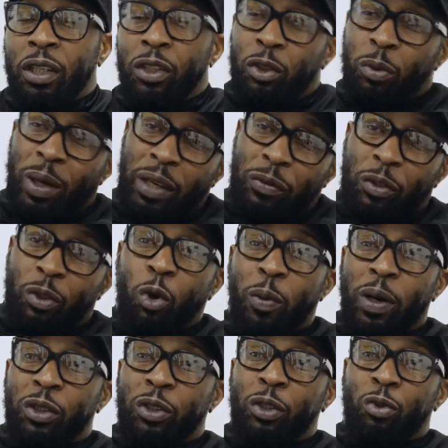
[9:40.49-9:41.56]
So I have to go
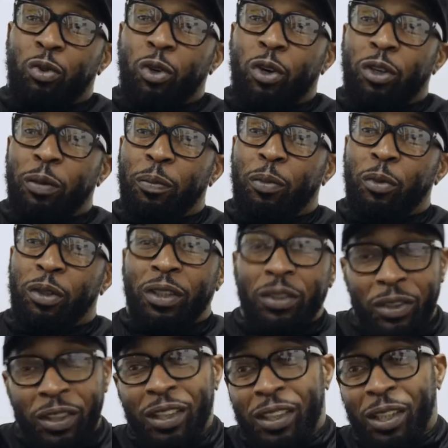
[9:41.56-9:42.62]
back to the drawing board
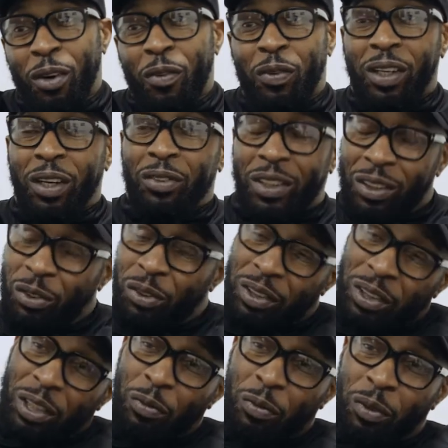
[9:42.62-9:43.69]
and sit Zelfa down and say, look,
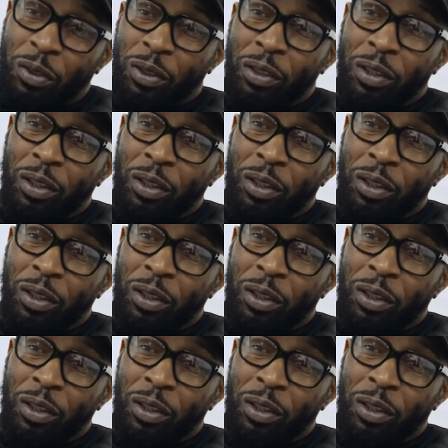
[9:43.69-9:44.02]
Zelfa,